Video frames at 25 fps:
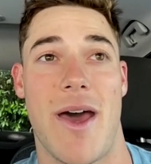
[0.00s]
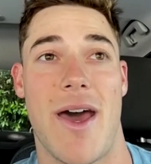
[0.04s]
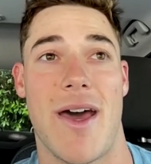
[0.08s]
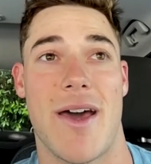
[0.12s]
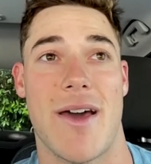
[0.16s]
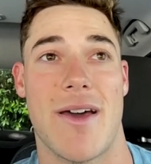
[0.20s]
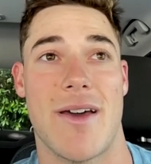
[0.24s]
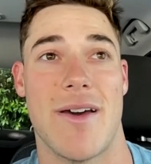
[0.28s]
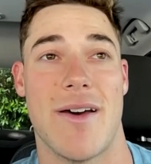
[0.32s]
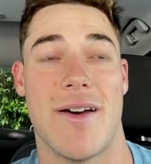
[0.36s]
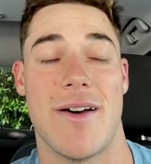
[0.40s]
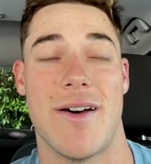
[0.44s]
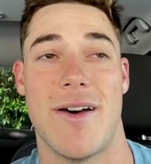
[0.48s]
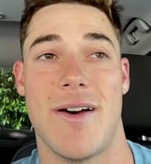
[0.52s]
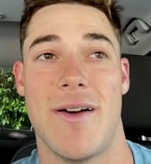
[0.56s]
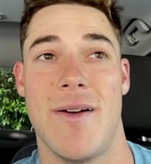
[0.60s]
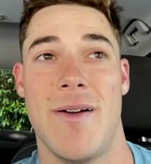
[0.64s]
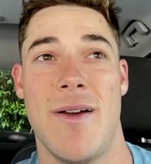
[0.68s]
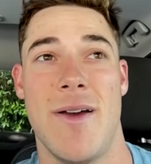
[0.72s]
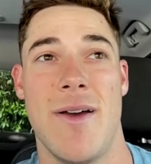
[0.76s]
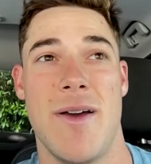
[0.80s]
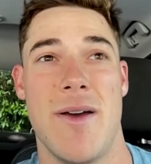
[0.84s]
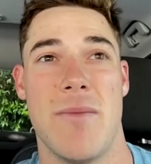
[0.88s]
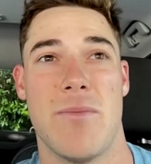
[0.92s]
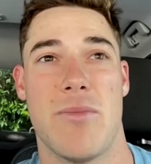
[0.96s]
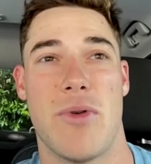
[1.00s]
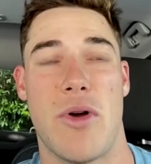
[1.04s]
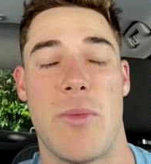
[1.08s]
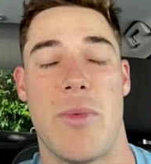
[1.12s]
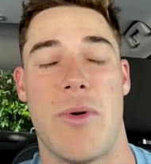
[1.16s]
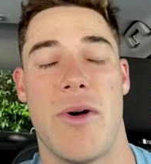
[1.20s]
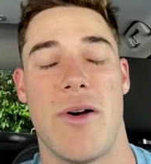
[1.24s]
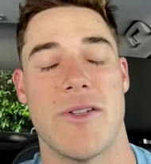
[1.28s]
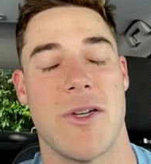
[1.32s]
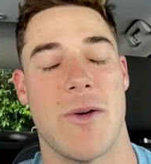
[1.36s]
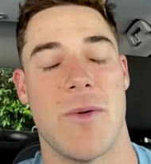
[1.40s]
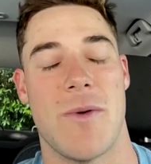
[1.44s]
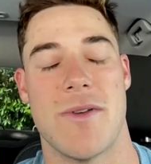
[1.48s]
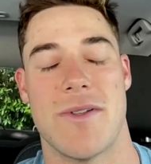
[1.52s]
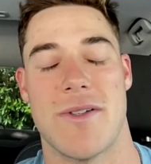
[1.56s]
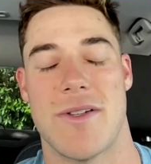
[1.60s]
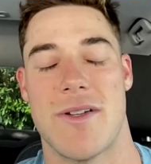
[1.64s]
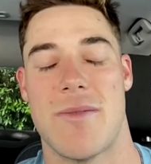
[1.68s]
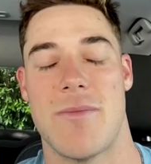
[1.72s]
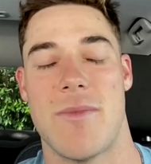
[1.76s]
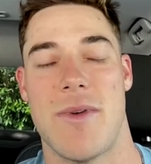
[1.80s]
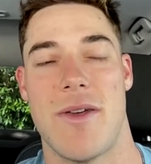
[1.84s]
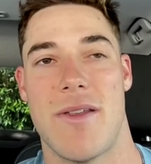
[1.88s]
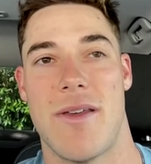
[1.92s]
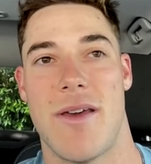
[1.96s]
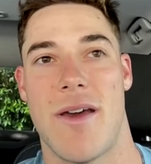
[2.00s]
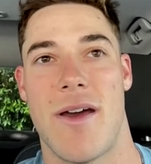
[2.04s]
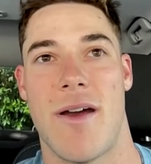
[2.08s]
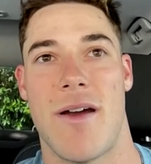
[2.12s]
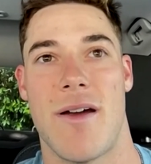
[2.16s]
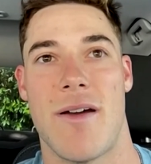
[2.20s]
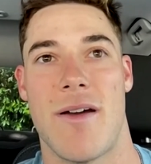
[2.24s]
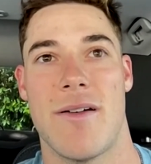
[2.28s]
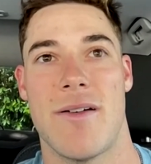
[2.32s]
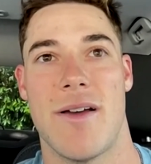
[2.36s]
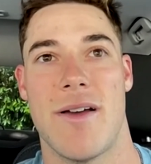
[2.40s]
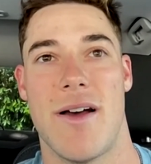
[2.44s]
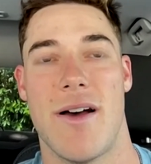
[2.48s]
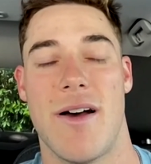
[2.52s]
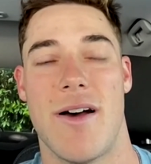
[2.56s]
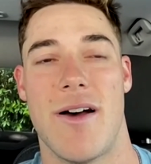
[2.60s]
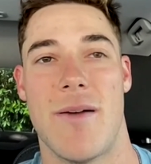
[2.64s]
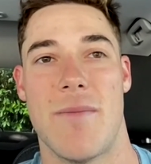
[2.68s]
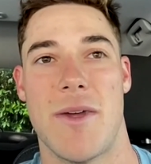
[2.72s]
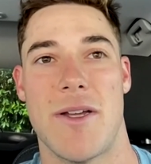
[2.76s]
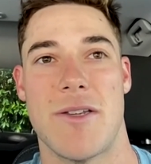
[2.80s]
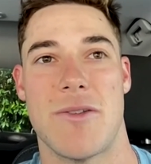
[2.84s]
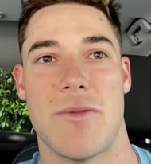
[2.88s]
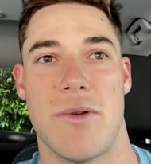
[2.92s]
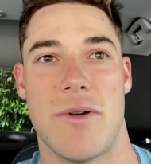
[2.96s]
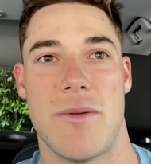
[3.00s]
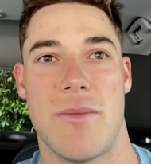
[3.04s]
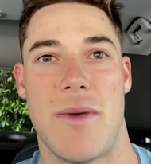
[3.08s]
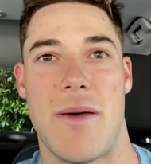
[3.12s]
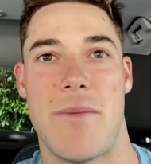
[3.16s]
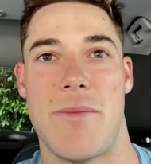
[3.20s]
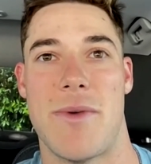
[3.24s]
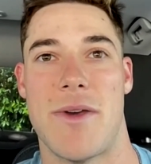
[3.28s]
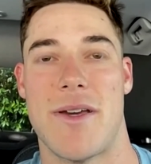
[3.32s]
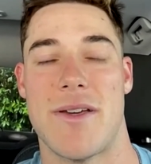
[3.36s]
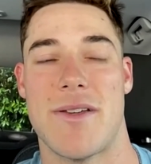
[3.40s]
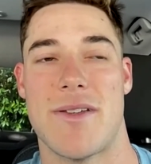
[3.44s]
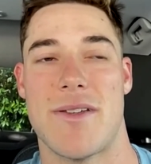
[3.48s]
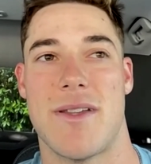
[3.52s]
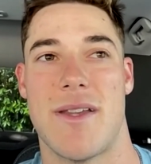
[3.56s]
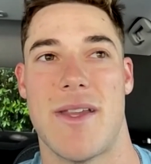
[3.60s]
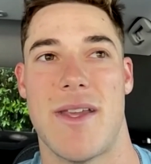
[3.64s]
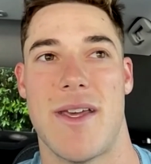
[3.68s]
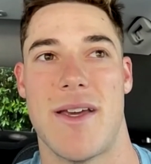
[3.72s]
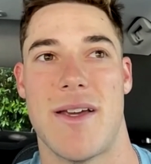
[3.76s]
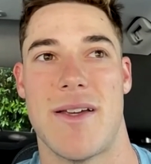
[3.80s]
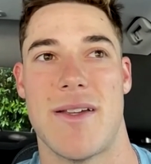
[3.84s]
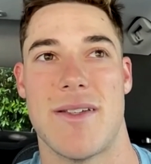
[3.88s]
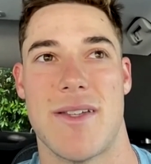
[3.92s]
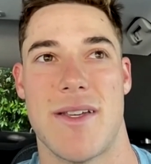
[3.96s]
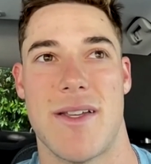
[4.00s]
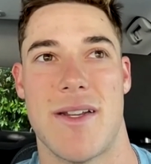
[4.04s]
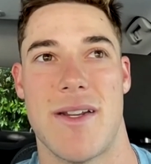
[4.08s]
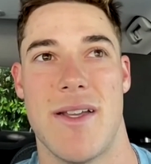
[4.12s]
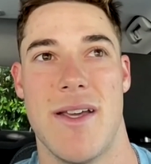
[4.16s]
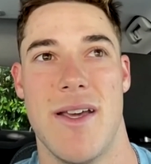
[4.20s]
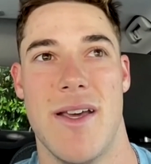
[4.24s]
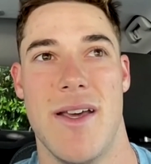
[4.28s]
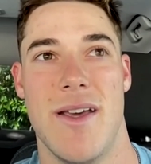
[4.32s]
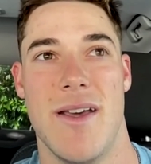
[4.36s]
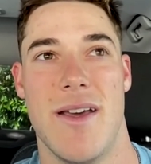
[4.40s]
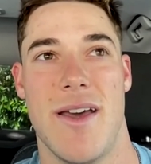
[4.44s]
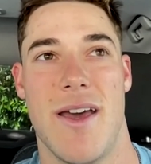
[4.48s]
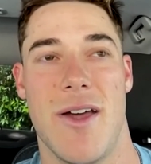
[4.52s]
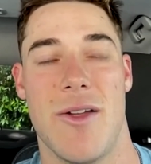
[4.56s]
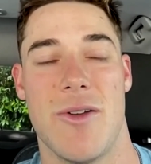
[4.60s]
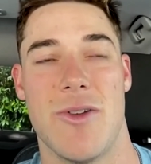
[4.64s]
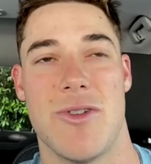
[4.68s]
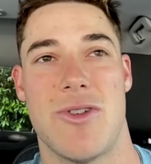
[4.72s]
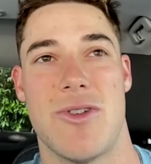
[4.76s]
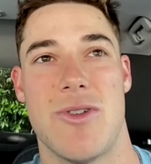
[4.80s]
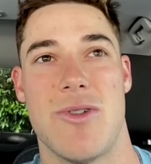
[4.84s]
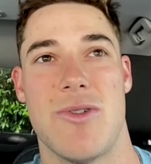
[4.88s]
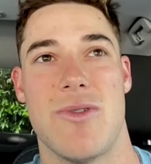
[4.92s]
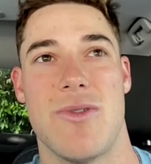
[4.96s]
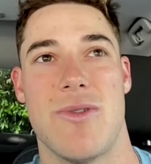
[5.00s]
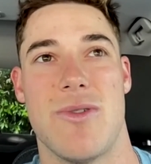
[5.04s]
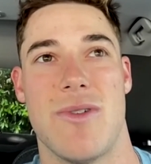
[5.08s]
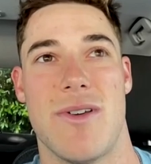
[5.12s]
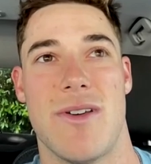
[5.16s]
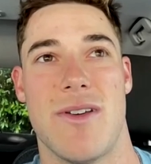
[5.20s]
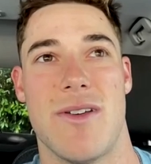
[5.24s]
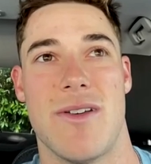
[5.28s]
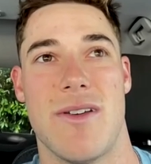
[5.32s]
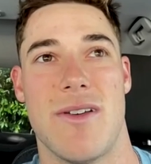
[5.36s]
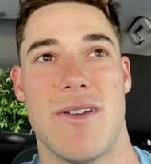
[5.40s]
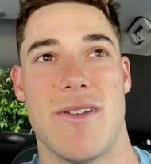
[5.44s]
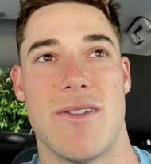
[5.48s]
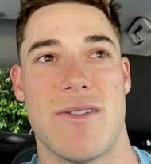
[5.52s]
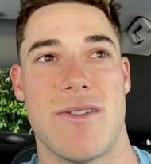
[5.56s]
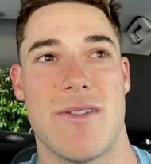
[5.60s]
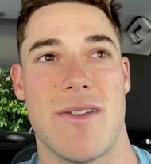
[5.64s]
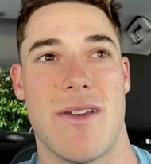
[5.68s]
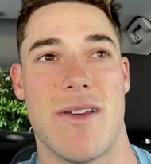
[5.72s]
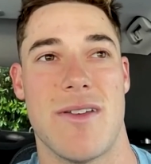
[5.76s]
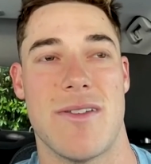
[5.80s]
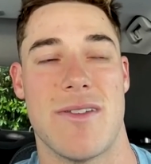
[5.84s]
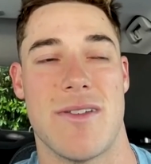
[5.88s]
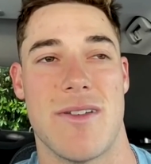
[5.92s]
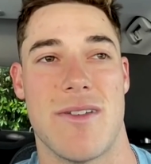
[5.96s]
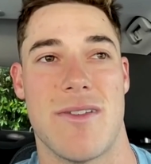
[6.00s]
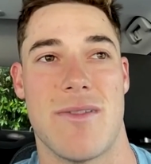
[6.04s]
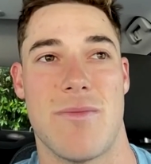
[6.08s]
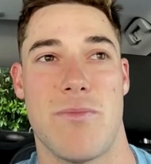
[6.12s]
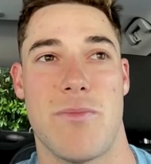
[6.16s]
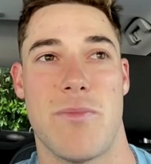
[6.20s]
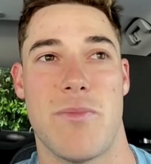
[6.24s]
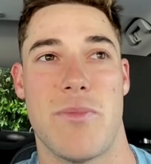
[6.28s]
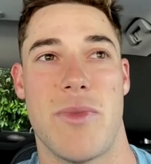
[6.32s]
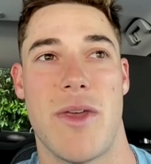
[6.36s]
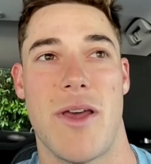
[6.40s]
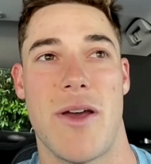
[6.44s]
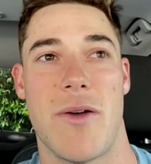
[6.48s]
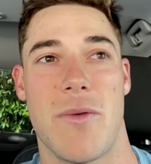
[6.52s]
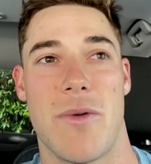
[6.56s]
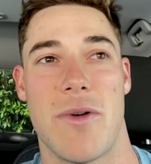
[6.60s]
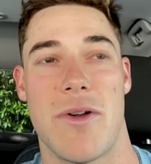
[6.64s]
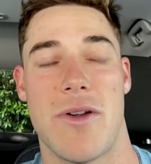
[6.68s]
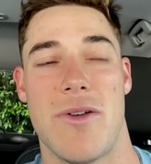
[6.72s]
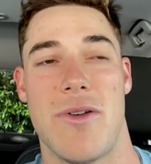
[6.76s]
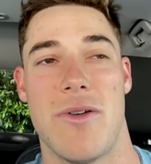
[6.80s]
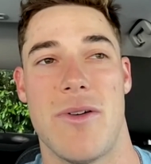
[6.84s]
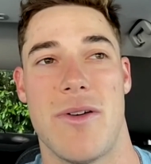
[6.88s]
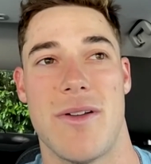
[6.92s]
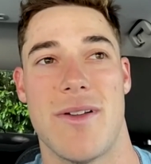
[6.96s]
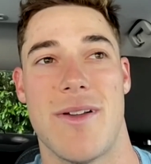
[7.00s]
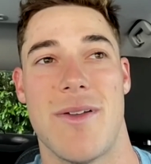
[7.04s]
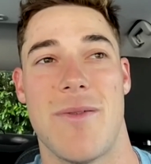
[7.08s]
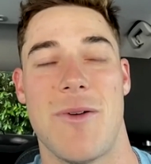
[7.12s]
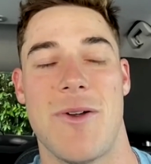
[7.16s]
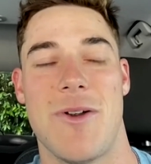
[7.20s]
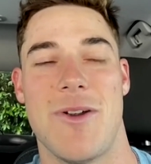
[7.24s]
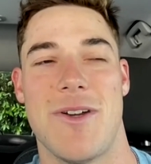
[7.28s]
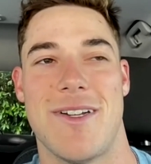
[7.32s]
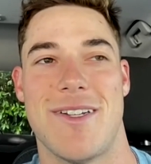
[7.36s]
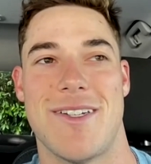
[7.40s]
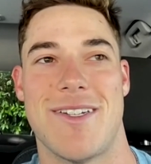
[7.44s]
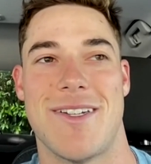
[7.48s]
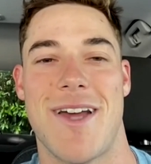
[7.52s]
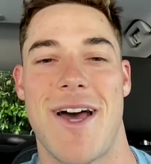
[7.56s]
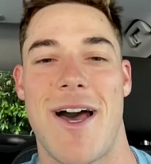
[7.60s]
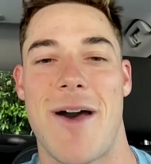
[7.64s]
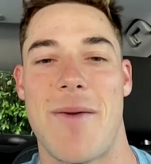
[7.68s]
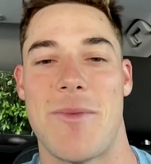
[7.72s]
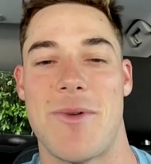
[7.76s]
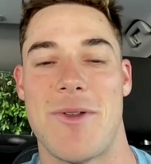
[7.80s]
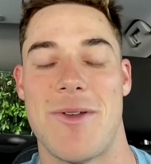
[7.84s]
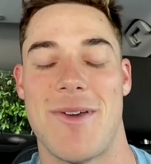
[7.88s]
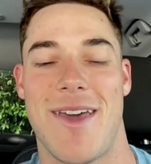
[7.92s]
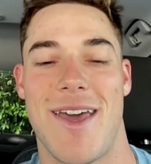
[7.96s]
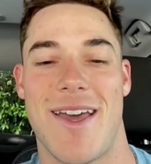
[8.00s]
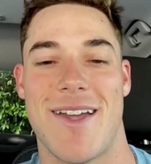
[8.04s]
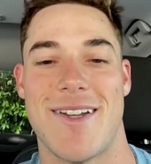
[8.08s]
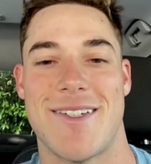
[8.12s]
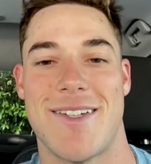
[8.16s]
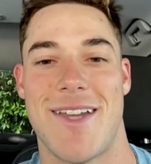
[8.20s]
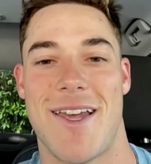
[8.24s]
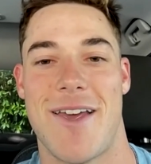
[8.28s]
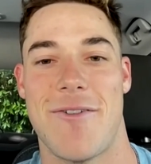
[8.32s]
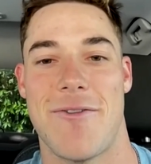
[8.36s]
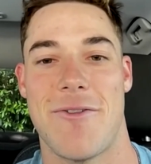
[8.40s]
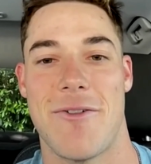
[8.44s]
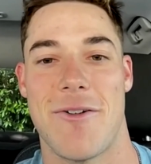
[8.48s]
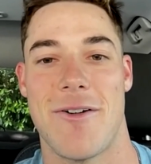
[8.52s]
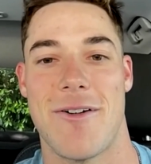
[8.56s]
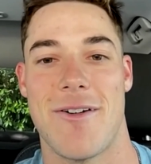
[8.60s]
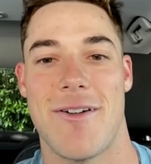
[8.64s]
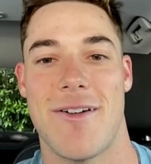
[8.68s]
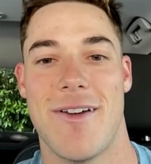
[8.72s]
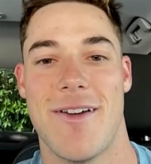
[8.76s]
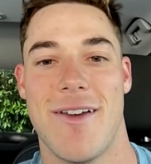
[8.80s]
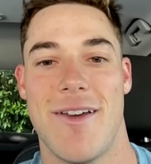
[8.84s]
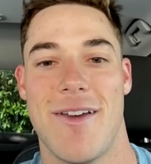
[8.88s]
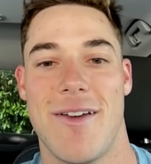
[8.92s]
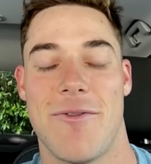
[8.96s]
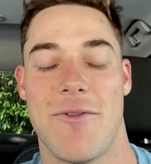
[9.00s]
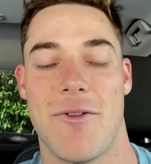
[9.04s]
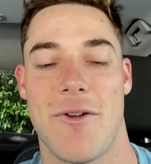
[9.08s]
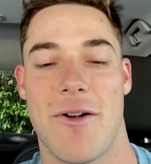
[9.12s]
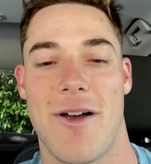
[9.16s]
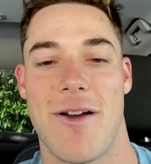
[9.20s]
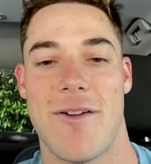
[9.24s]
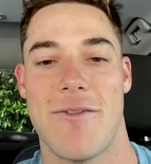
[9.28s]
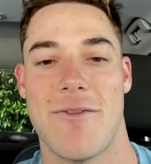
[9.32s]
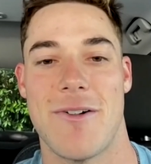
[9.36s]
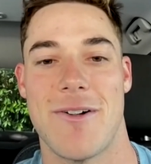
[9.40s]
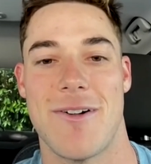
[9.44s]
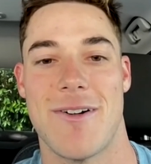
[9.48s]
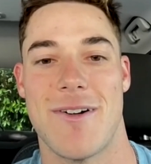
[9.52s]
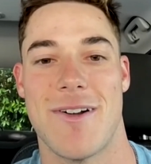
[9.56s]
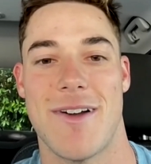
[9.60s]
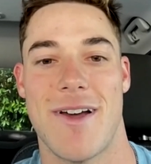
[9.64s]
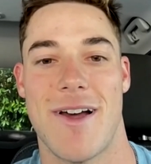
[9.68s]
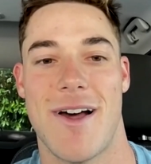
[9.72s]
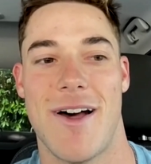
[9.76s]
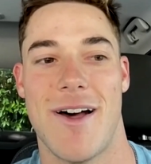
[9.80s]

back, pro ball is always going to be there. That's one of my biggest things. And LSU is a thing where you can stop, but you can't stay for forever.